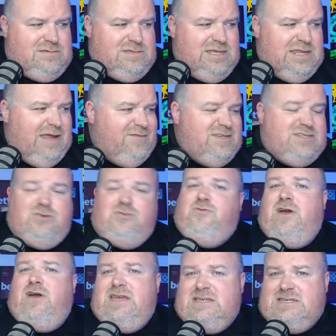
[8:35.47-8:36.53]
didn't have his
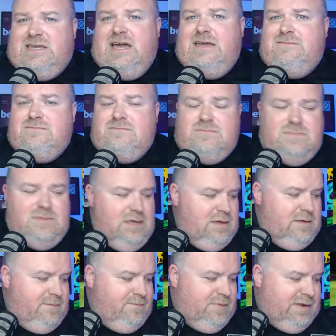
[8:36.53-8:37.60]
greatest game,
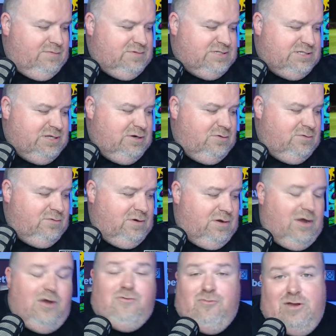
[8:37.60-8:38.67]
but it was still
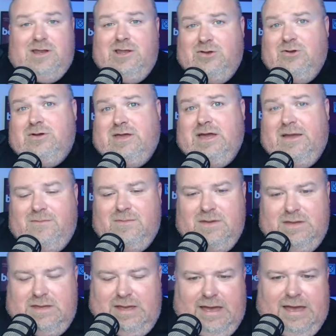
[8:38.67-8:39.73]
a really good game.
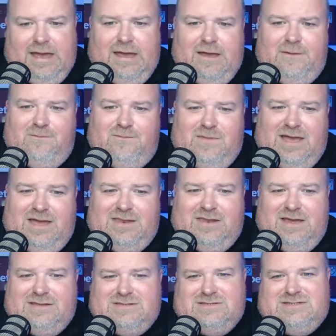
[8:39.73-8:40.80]
Um, and
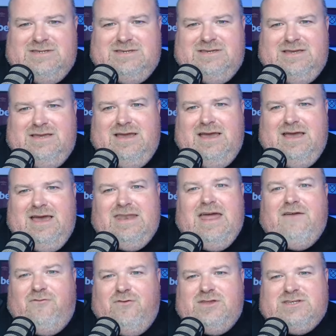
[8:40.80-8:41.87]
and an
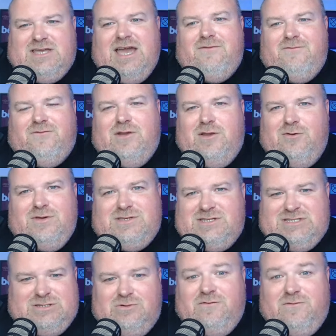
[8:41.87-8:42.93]
average game for Lewis
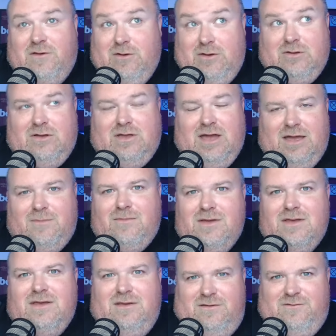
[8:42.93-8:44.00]
is still a very good game
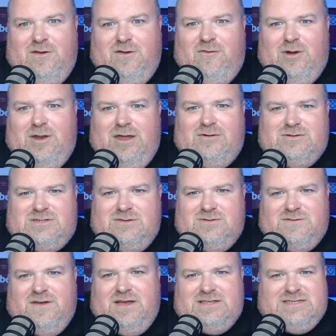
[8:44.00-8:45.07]
for everyone else. He
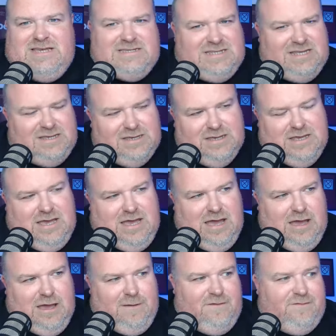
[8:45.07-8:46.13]
was fantastic.
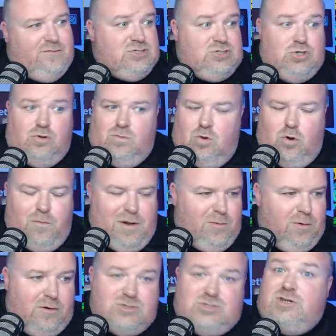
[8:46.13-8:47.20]
Um, I thought Sean Moore
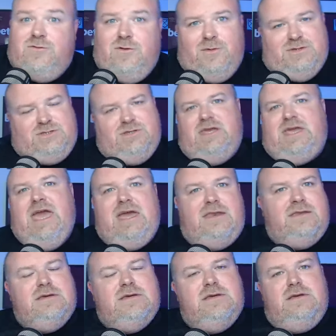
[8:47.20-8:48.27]
played well. Junior Robinson again,